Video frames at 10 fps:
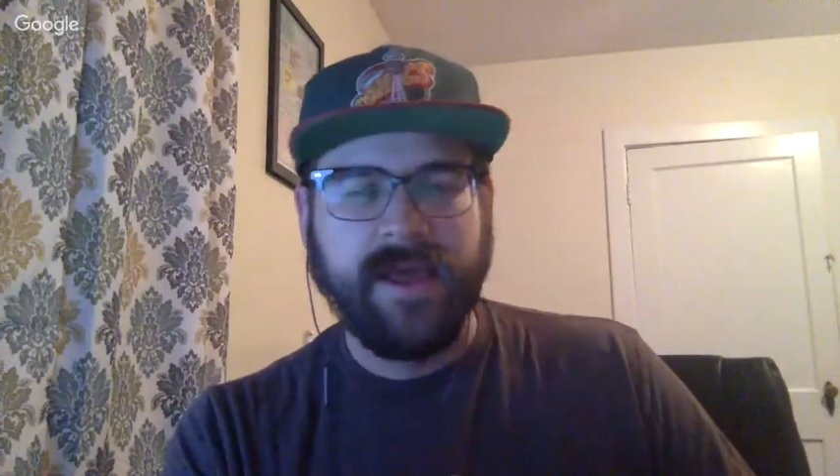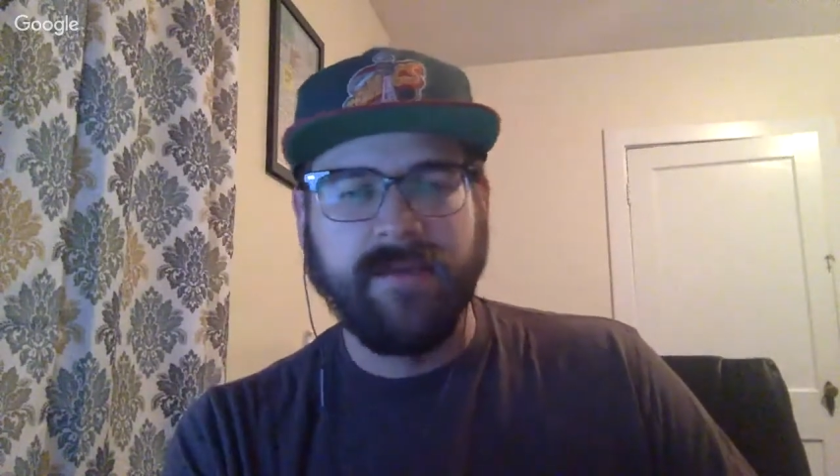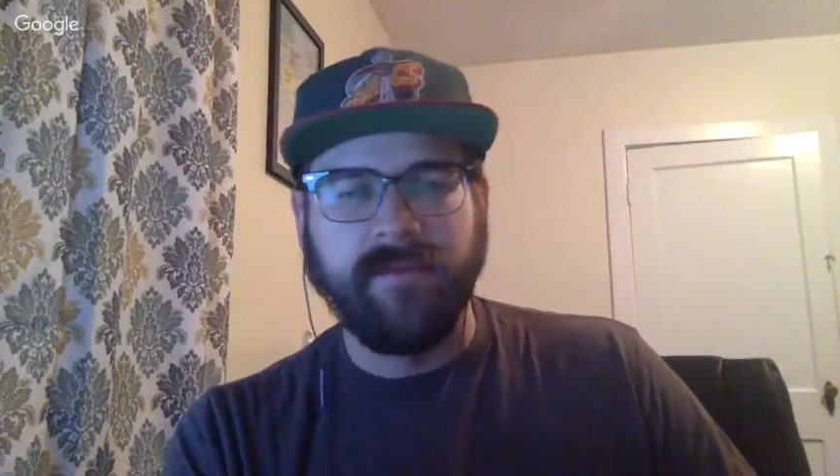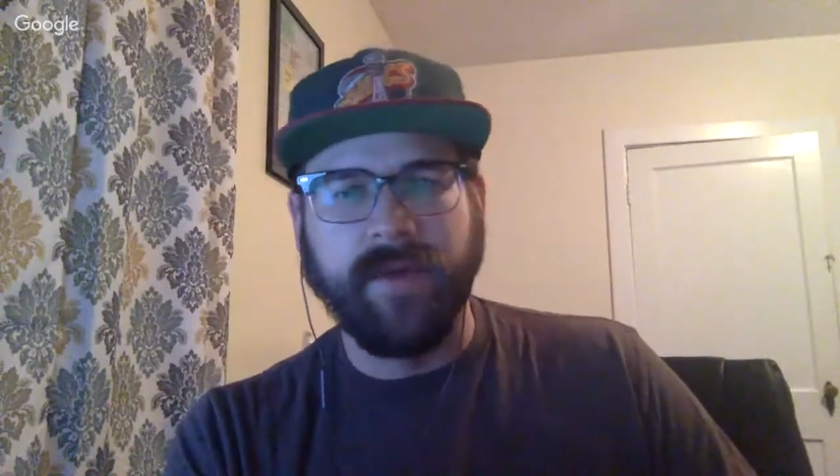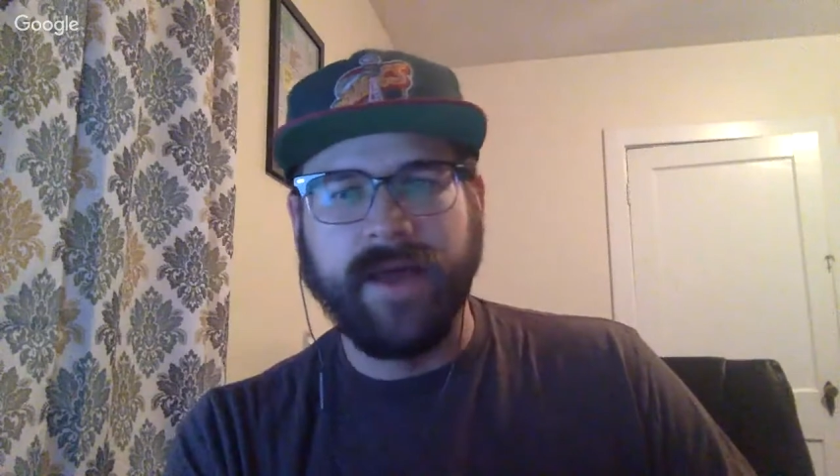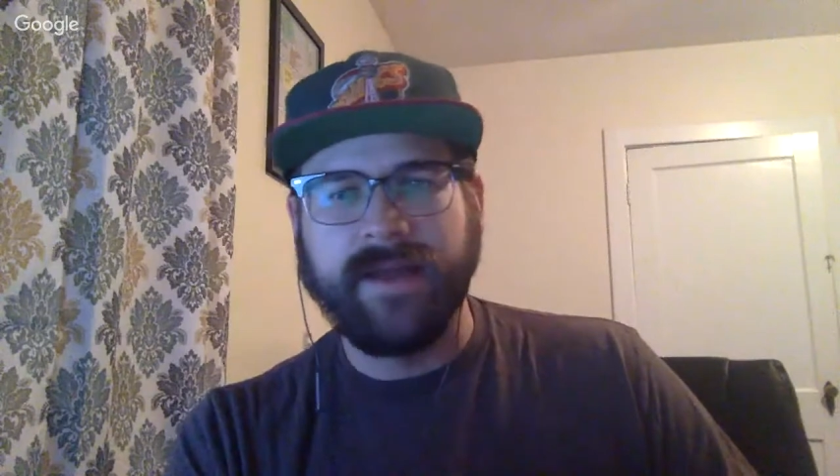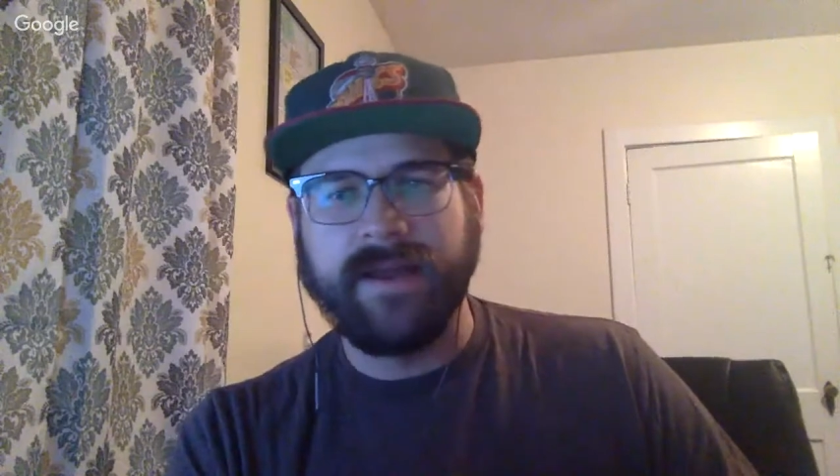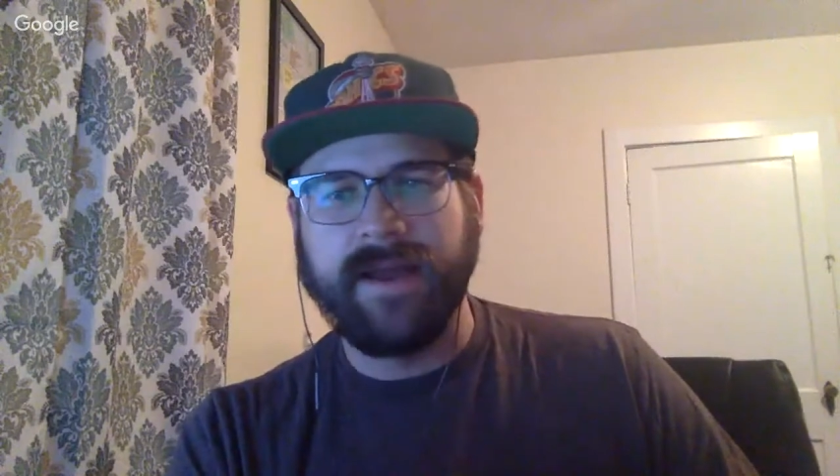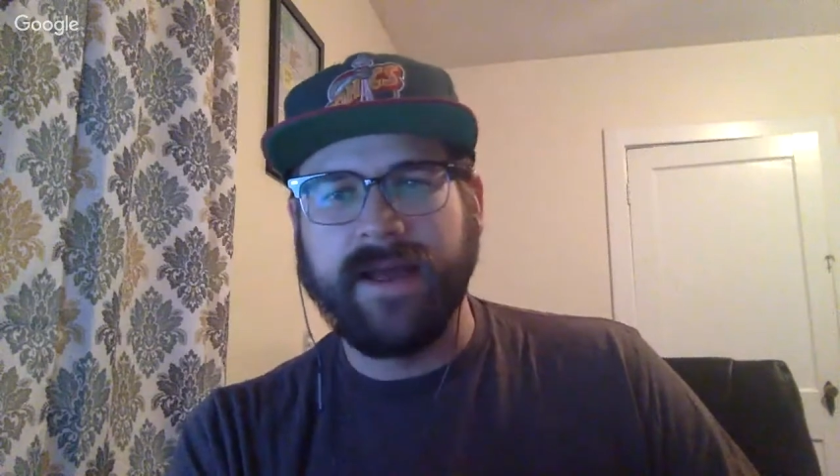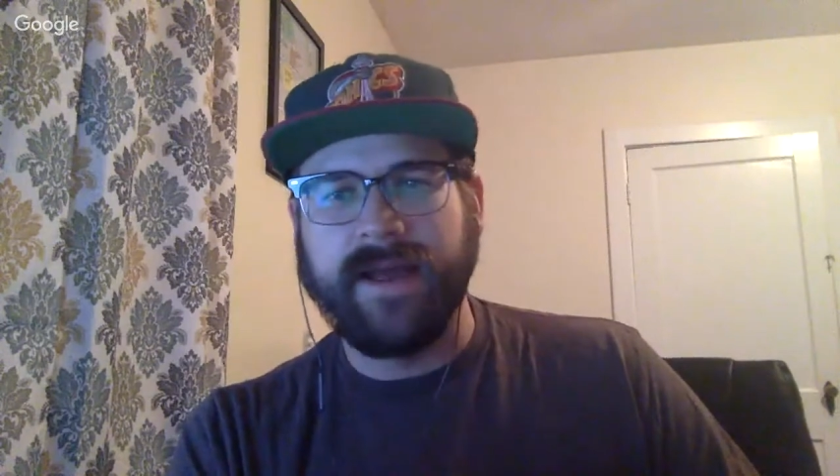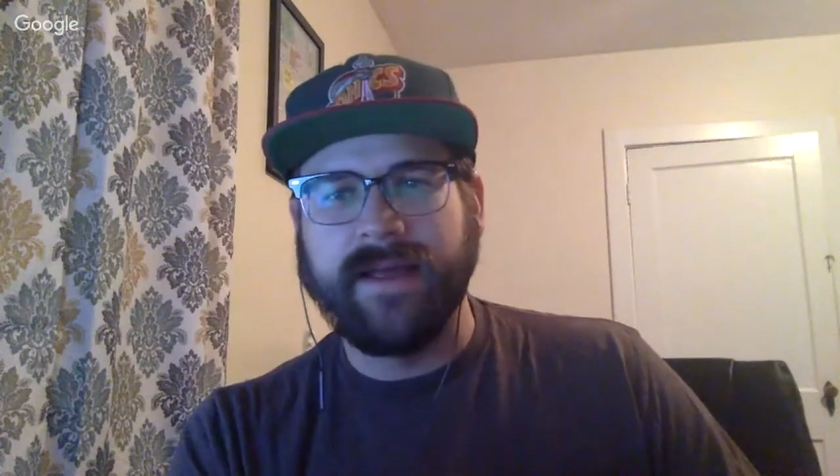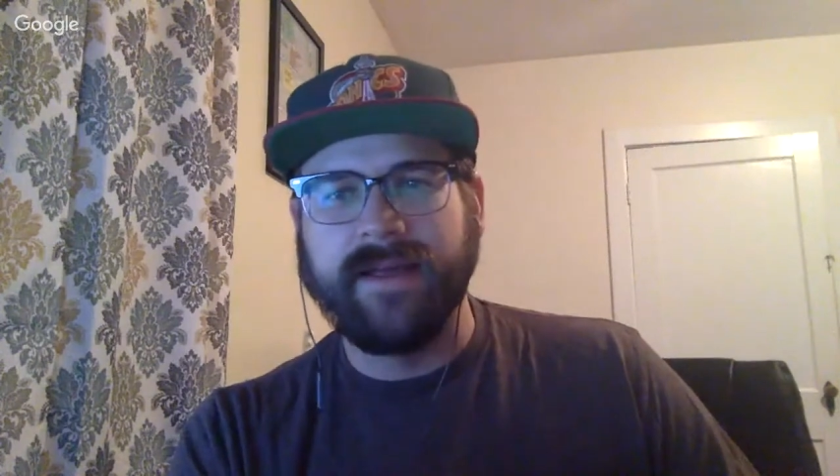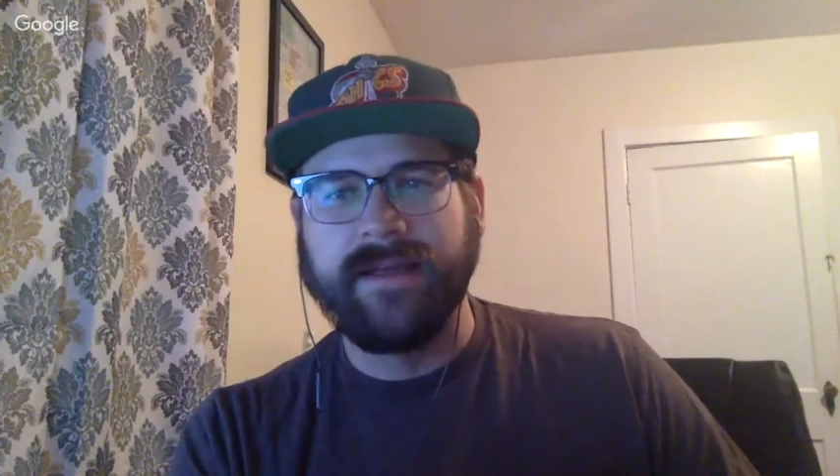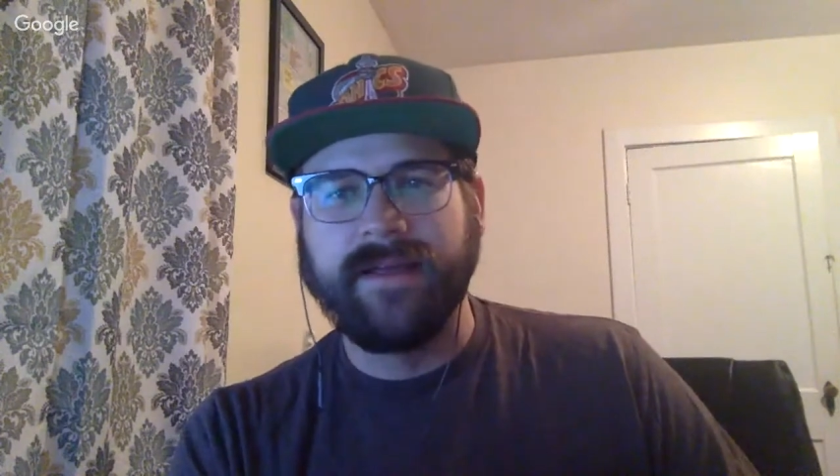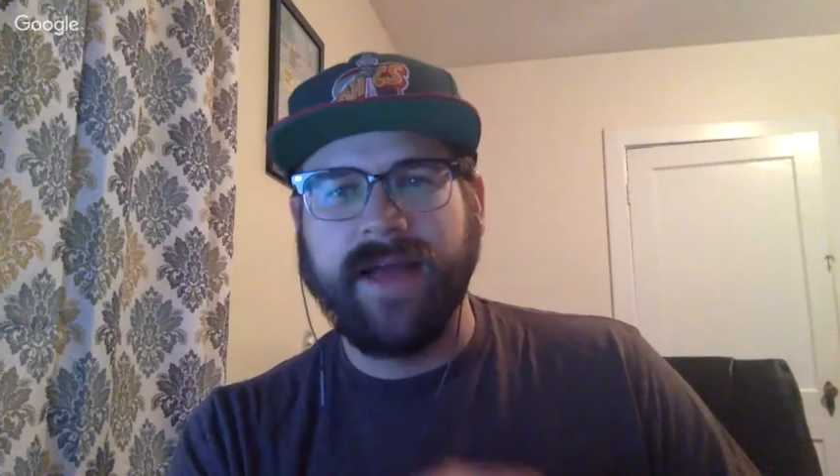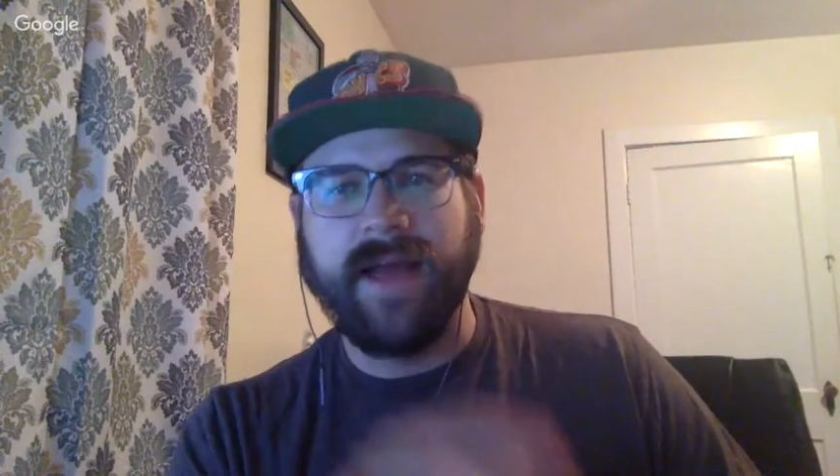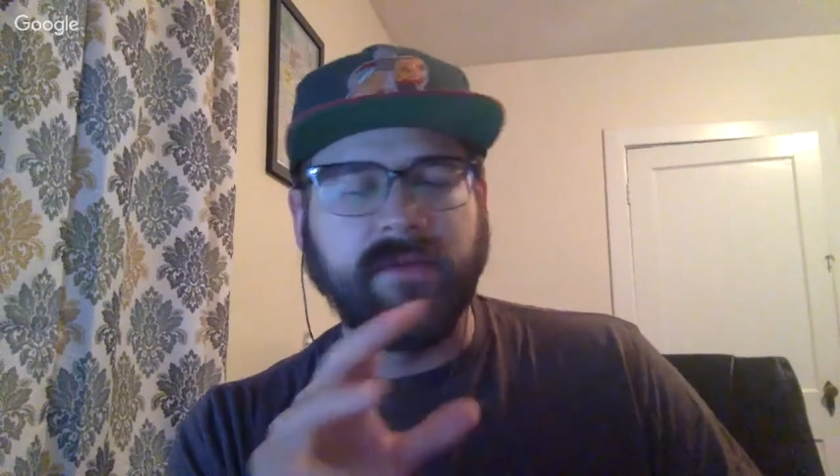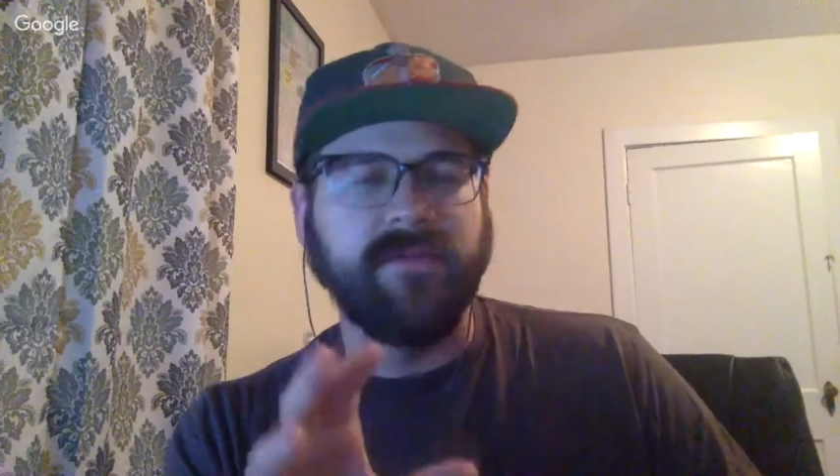but I'd be